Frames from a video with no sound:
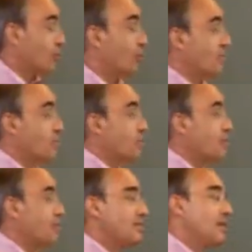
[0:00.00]
So the
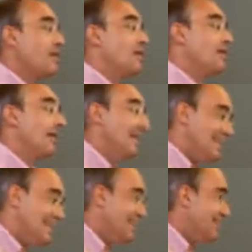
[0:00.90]
experience that we
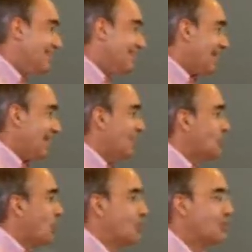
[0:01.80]
need
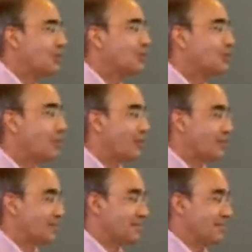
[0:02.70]
is not political
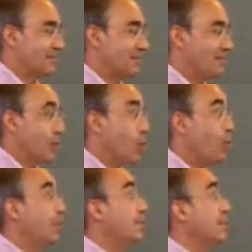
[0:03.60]
experience.
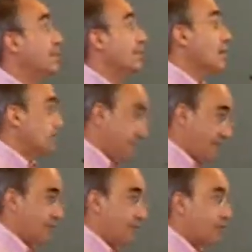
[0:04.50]
We need
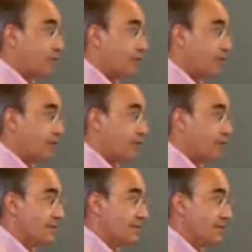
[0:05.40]
private sector
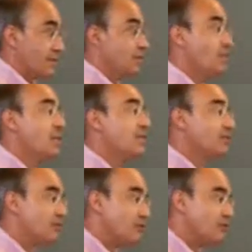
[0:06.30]
experience. So it
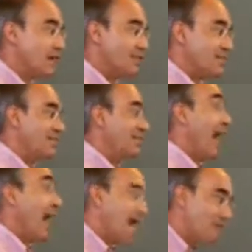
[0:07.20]
is a fresh face.
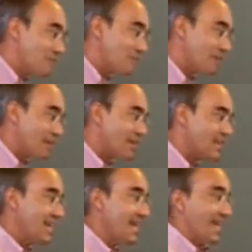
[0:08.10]
I am a fresh
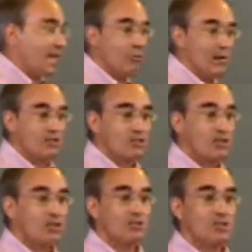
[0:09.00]
face. And one of the
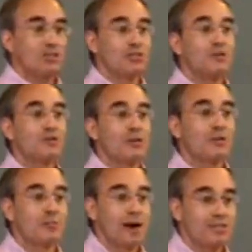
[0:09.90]
skill sets you learn
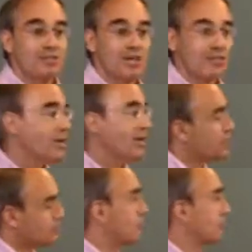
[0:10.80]
in the private sector
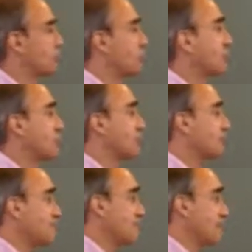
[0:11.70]
is being persuasive,